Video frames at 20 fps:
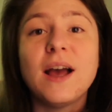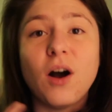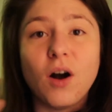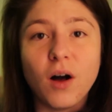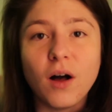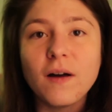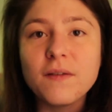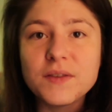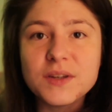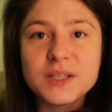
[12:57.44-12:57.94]

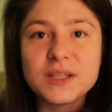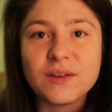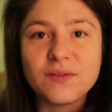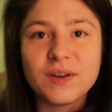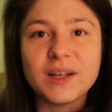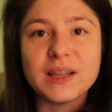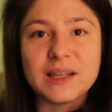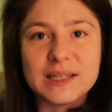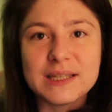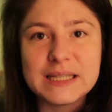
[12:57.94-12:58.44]
all of the stuff
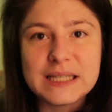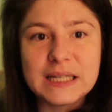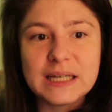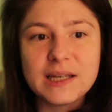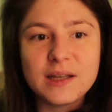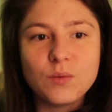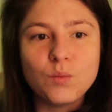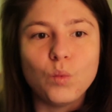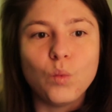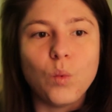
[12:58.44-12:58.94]
I
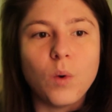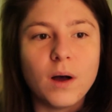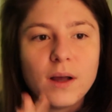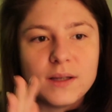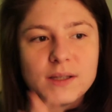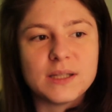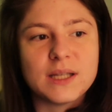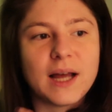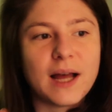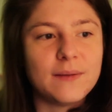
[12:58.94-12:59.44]
listed
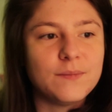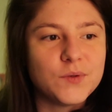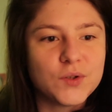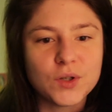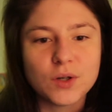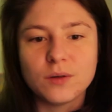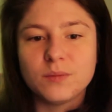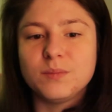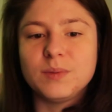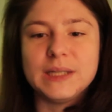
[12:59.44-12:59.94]
was on
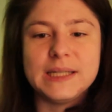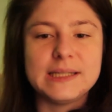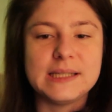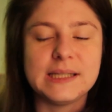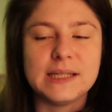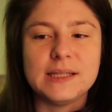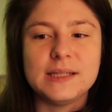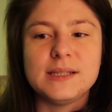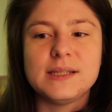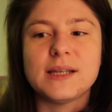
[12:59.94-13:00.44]
certain
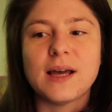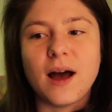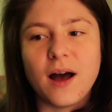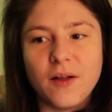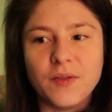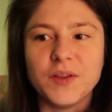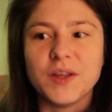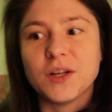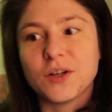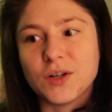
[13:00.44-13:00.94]
places
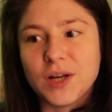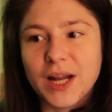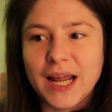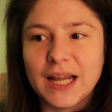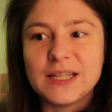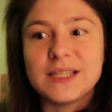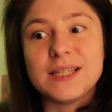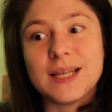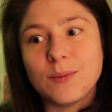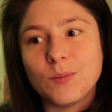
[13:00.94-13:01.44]
on the
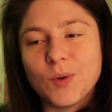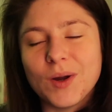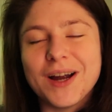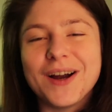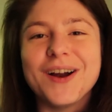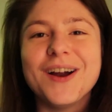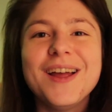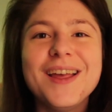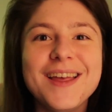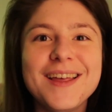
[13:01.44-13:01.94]
internet
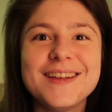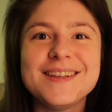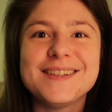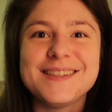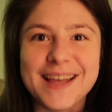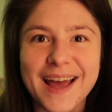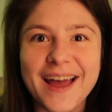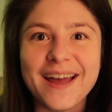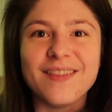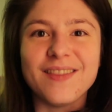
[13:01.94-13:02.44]
somewhere
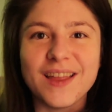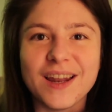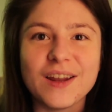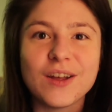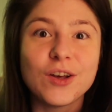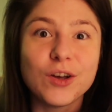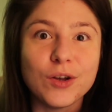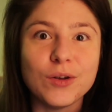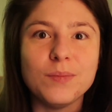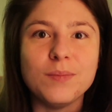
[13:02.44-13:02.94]
said that
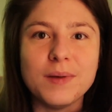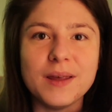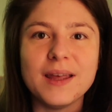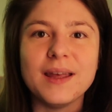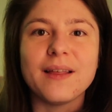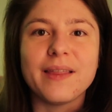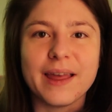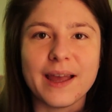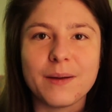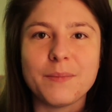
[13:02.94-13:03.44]
it could
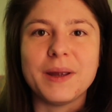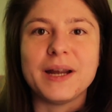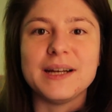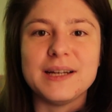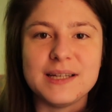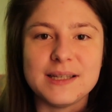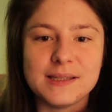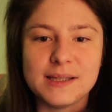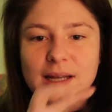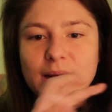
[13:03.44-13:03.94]
be like a
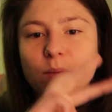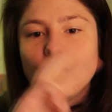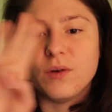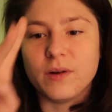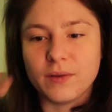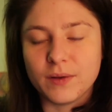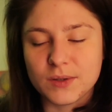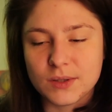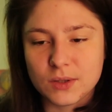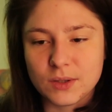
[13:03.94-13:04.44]
magnesium, one of those